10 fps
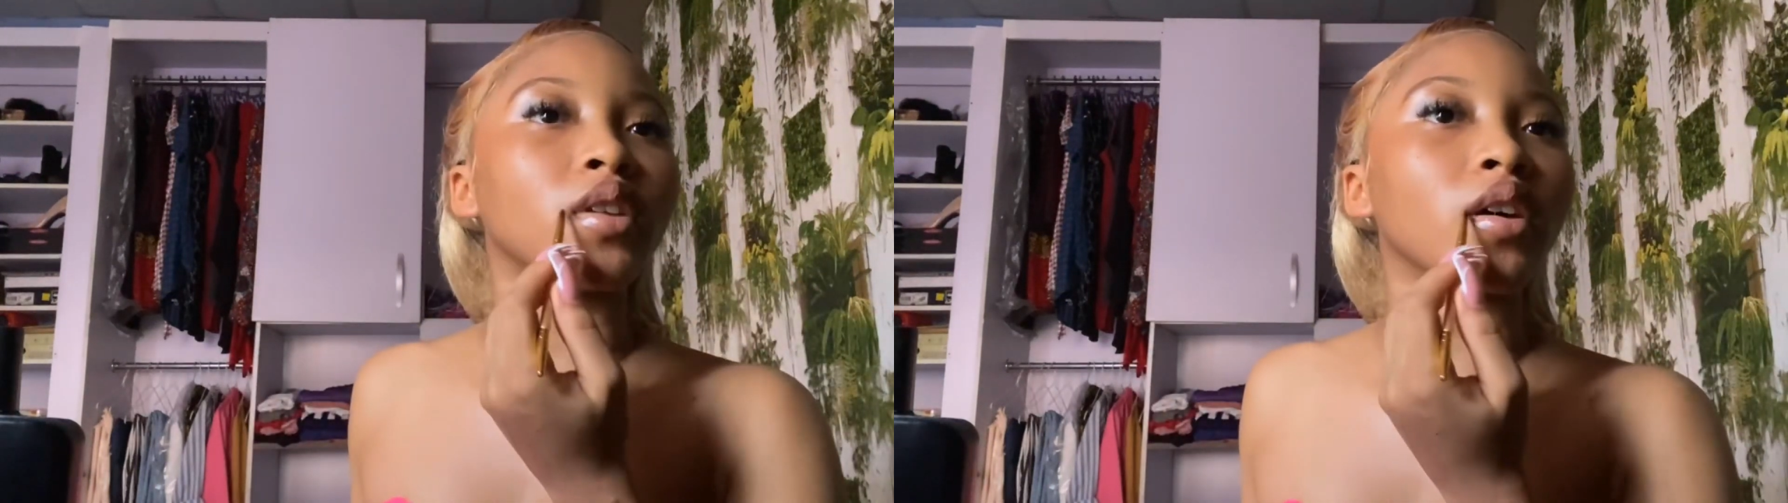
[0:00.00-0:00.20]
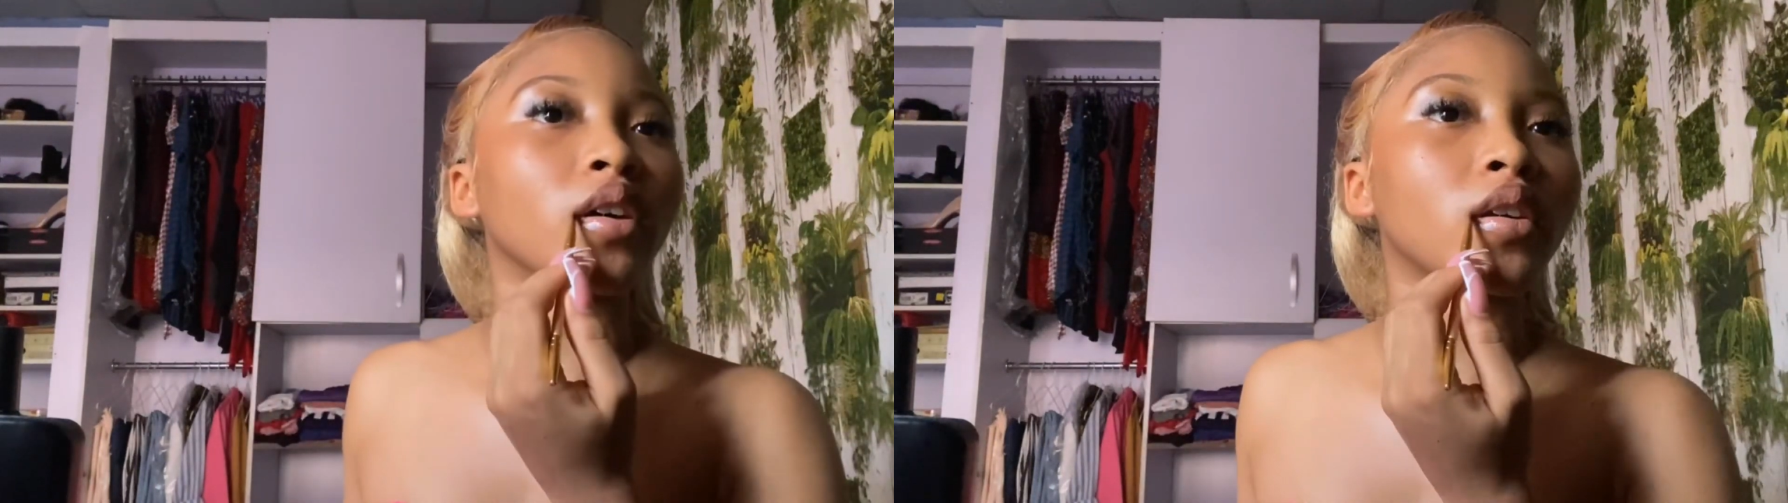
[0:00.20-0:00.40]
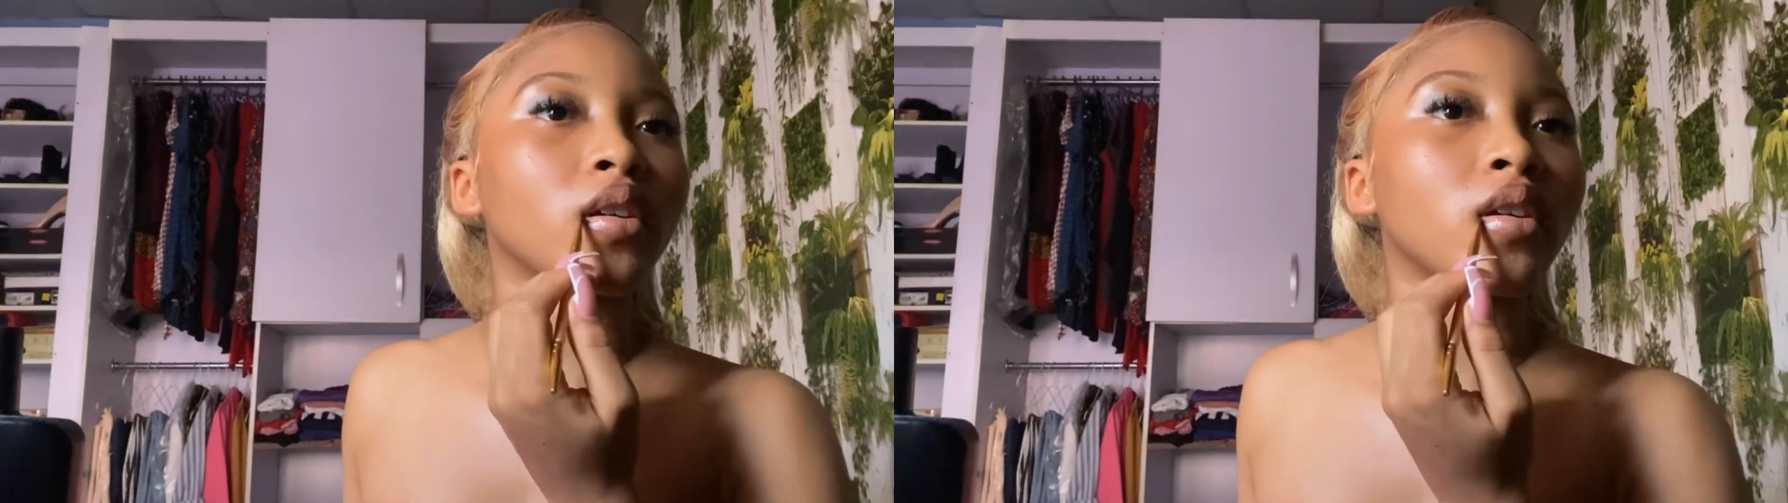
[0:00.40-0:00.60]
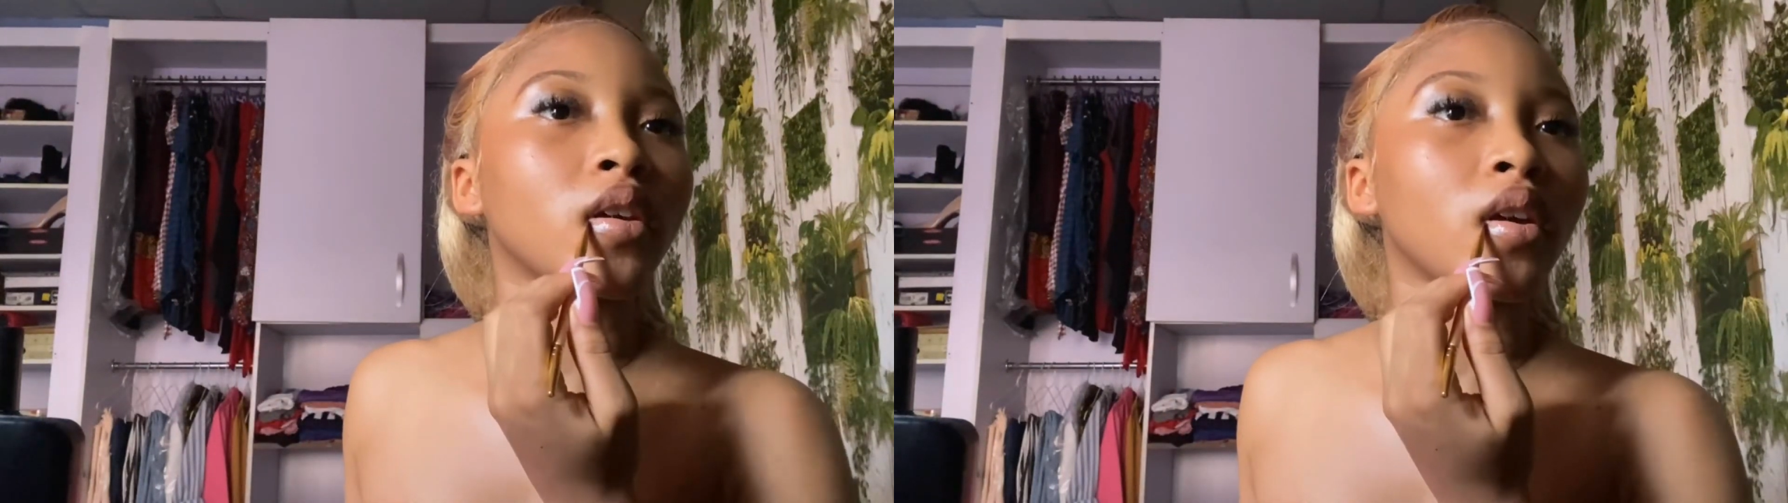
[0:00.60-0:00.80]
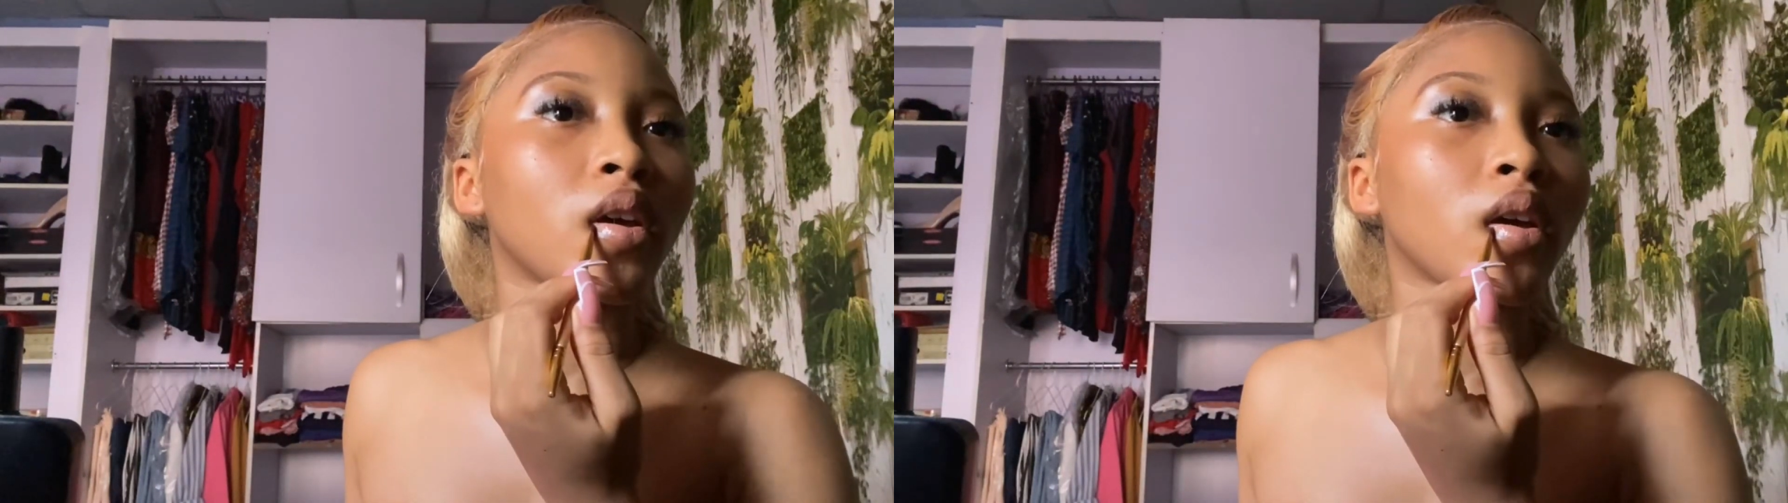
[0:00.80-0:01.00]
like,
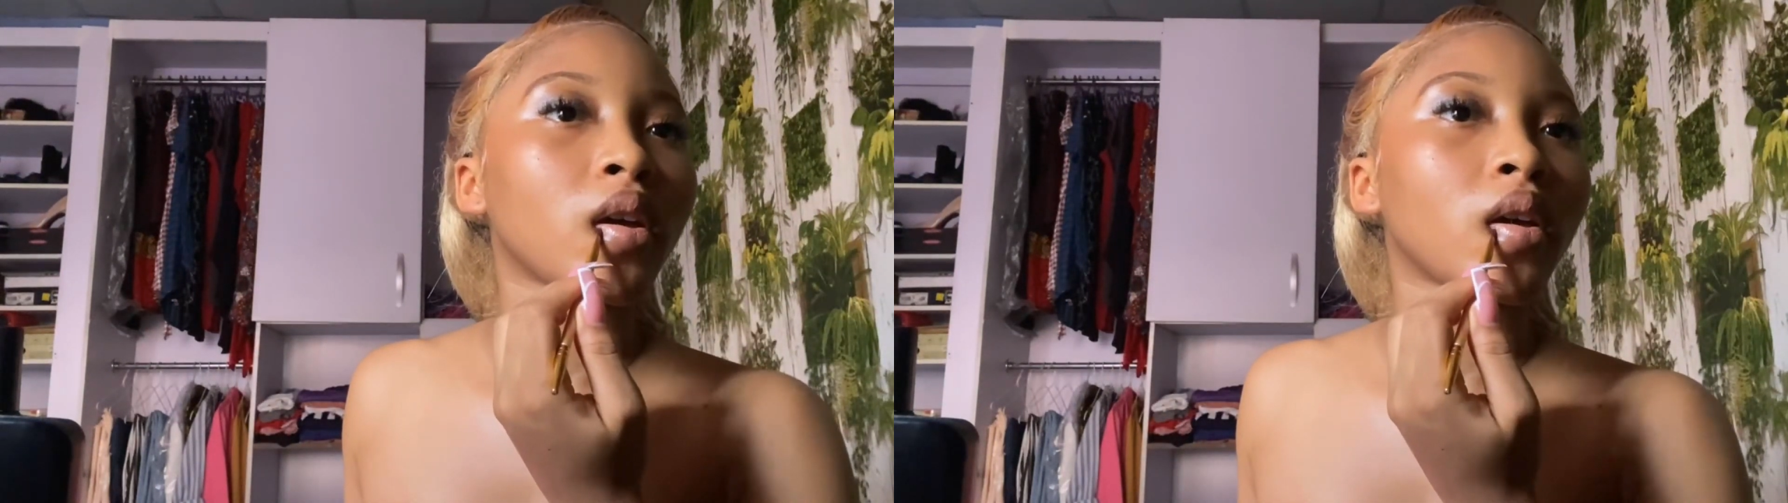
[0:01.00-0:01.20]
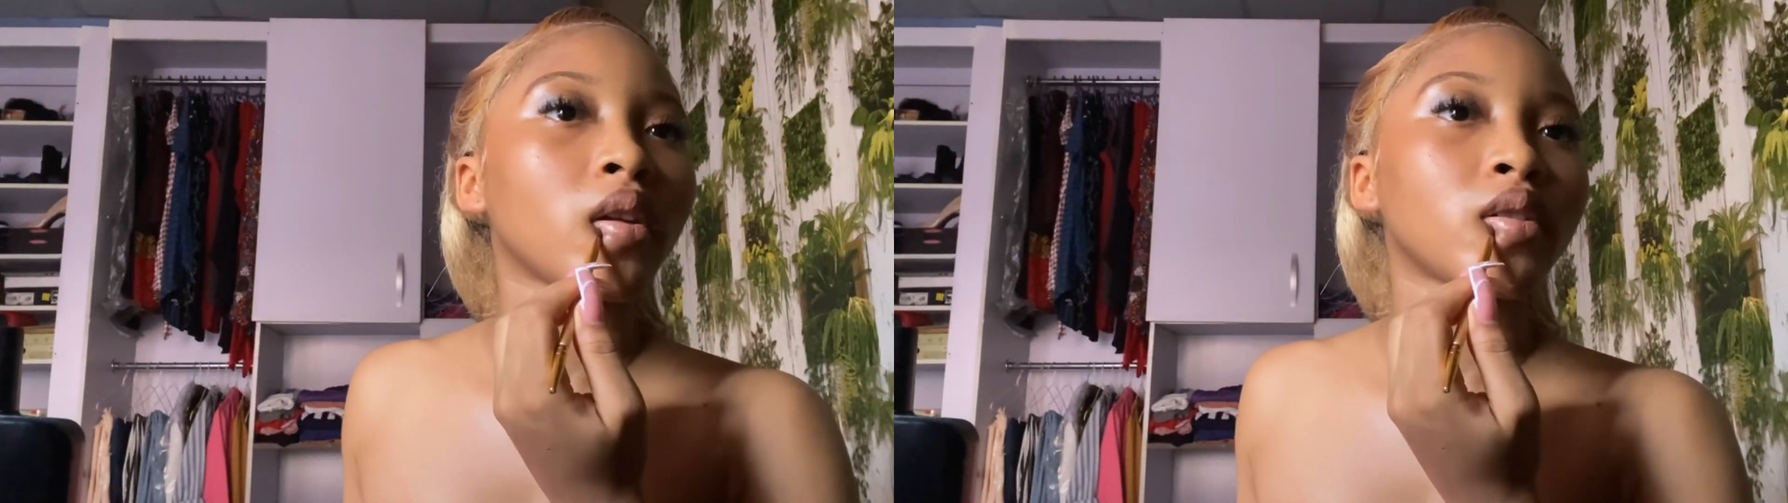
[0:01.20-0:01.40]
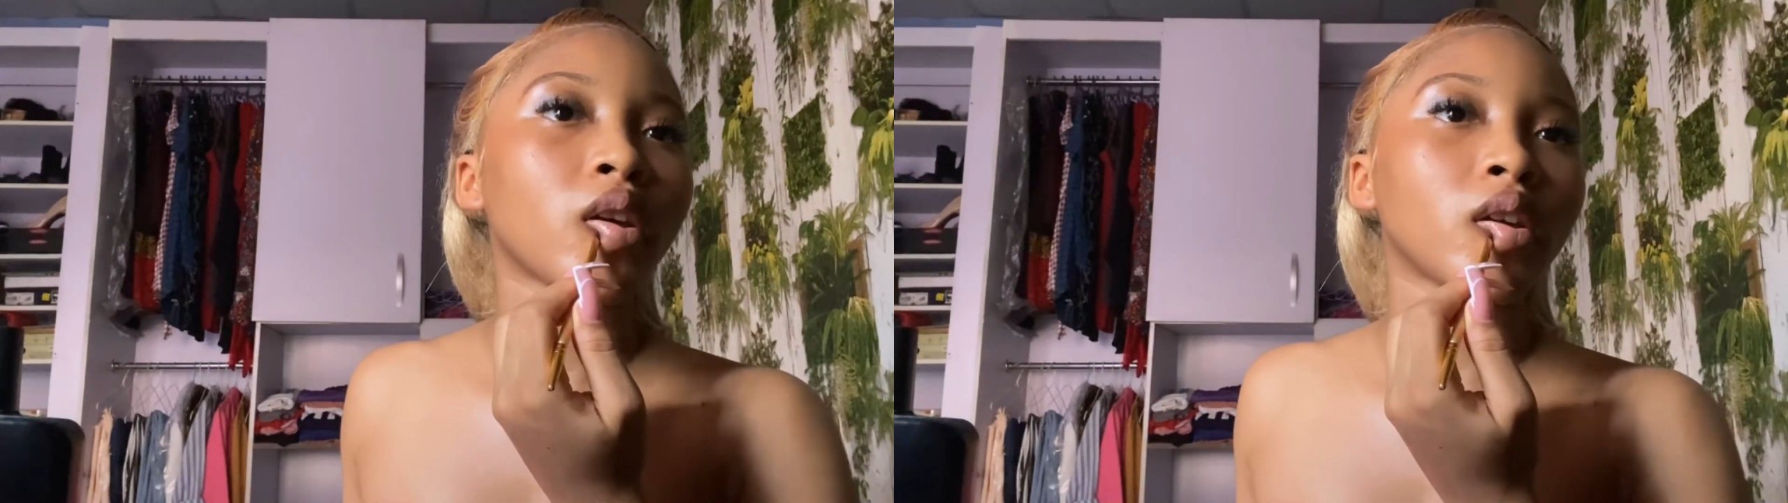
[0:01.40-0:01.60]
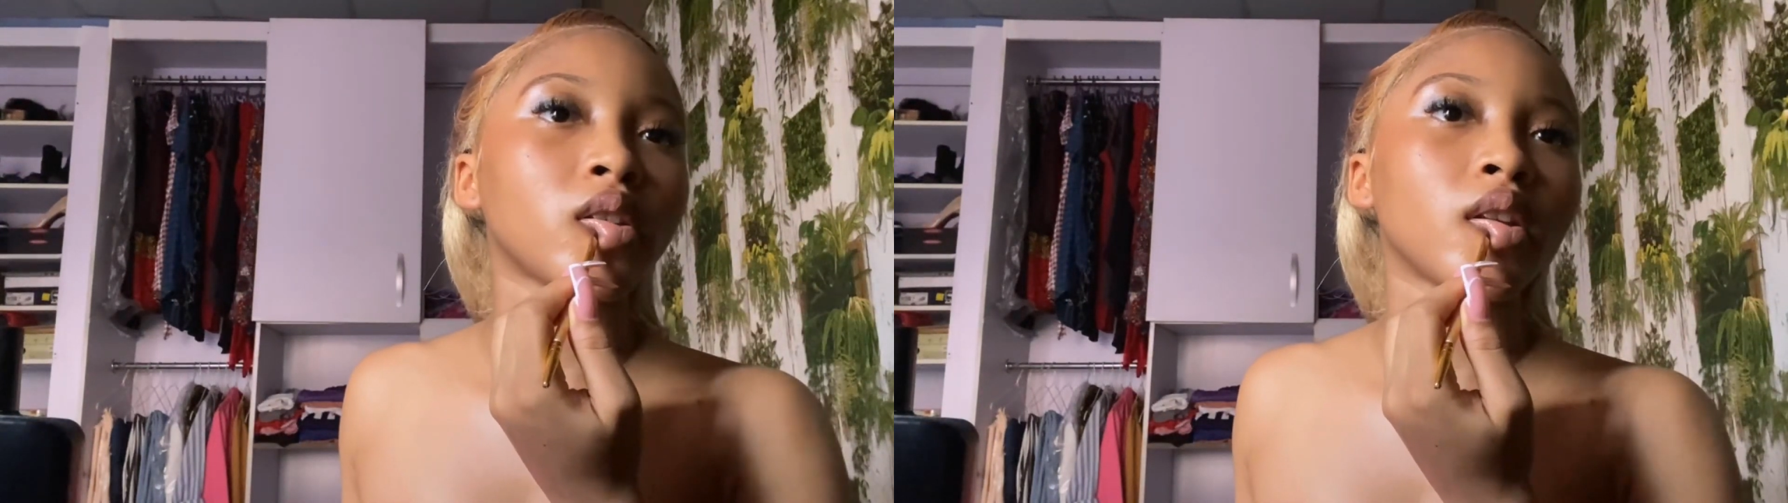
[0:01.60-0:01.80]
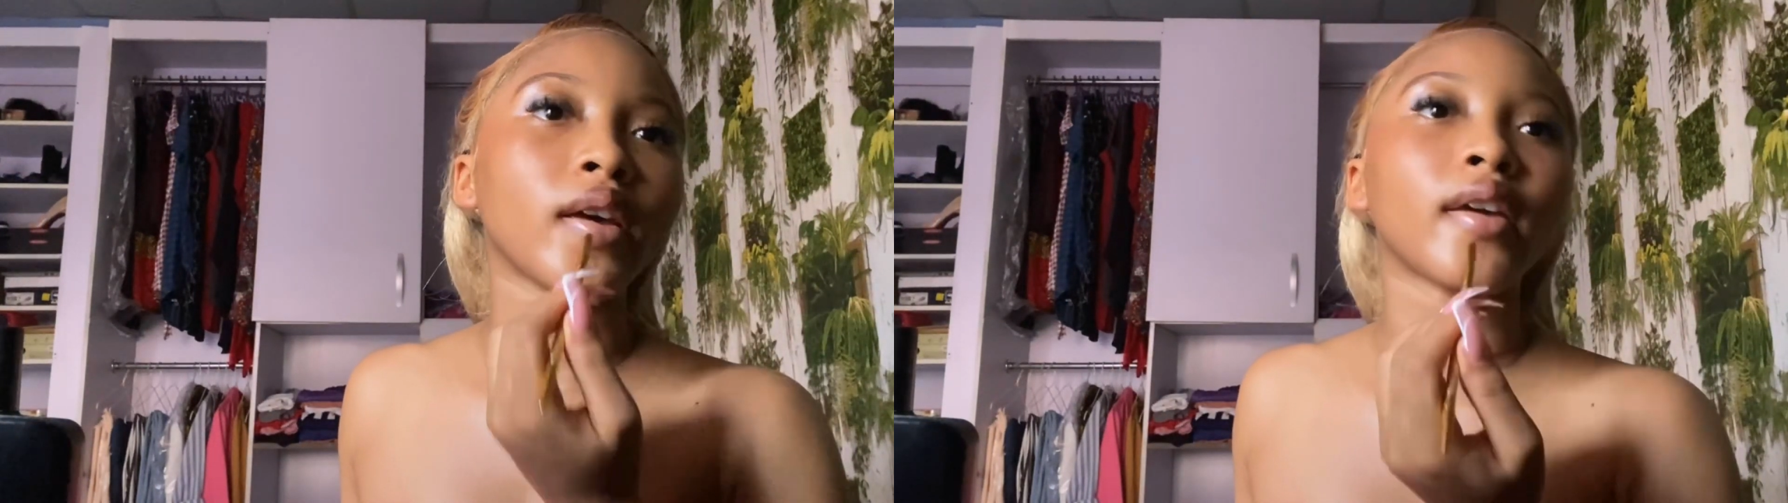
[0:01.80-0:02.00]
trying
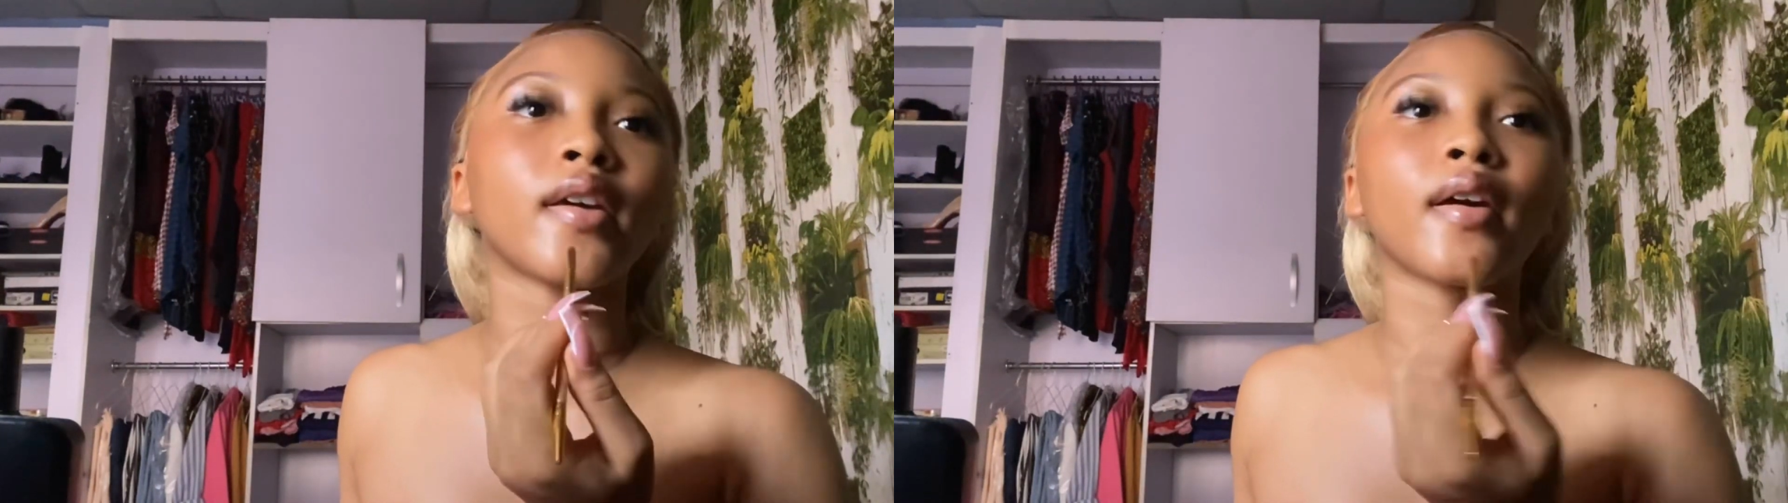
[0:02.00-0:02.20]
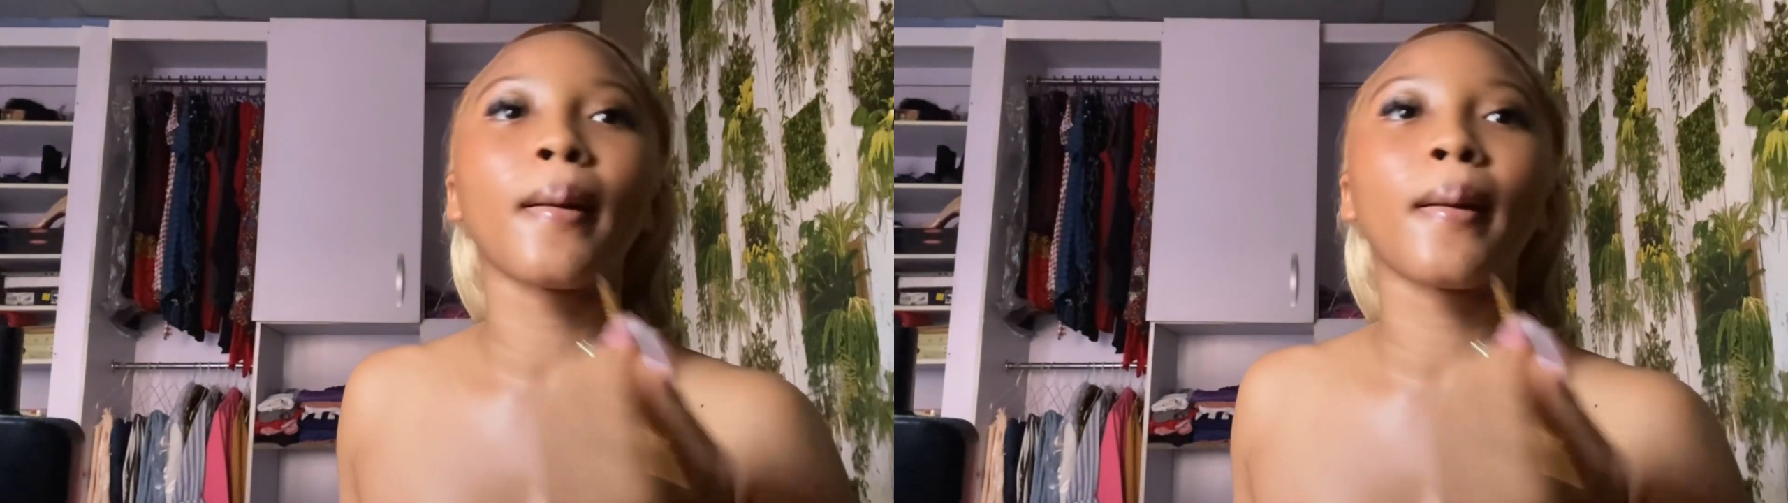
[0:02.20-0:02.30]
to like,